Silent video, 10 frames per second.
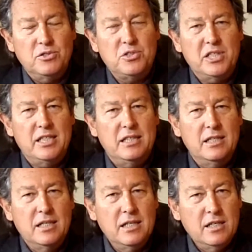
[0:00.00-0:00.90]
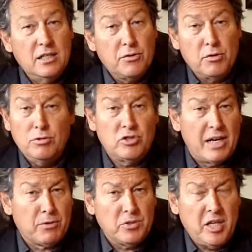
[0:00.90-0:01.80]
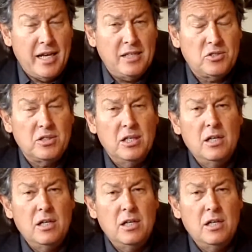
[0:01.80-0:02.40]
scene through several takes,